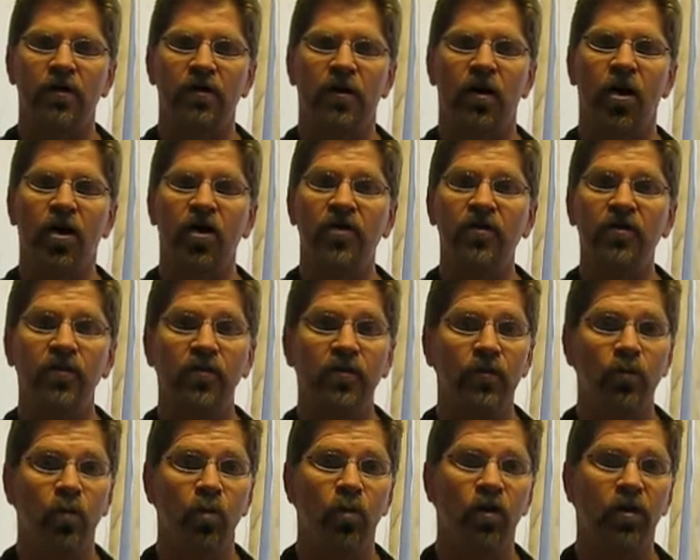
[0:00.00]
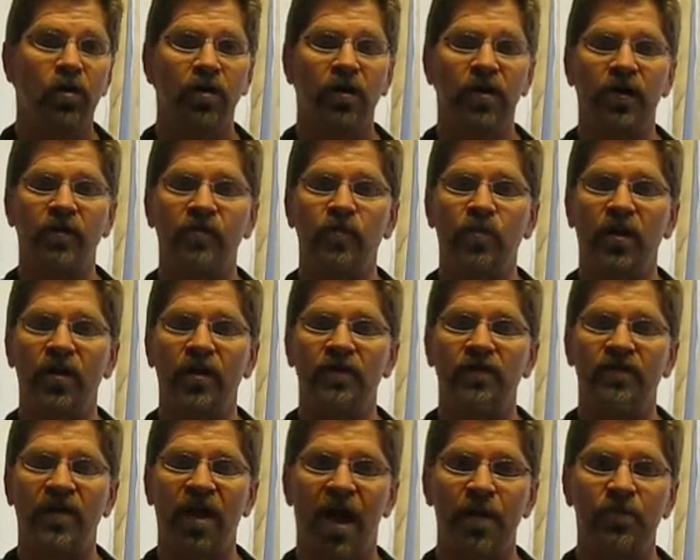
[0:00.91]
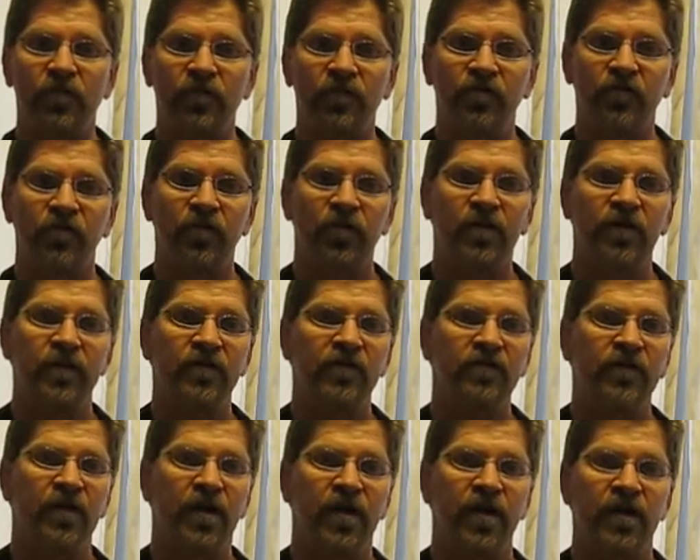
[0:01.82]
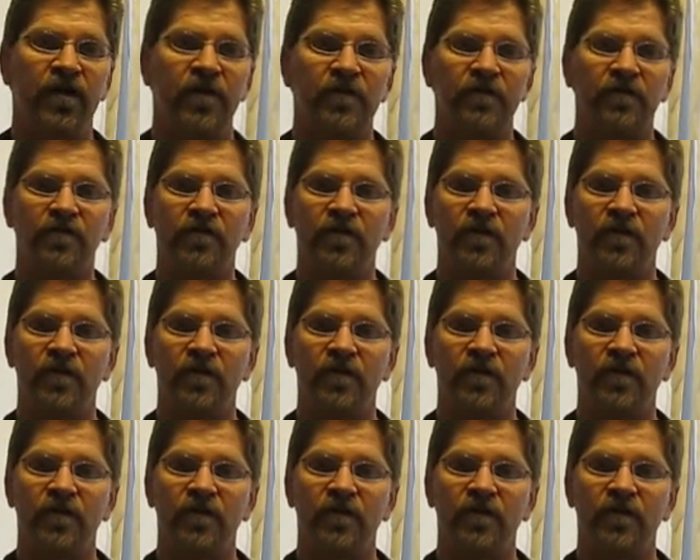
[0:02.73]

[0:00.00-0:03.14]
artwork as well as tapestries and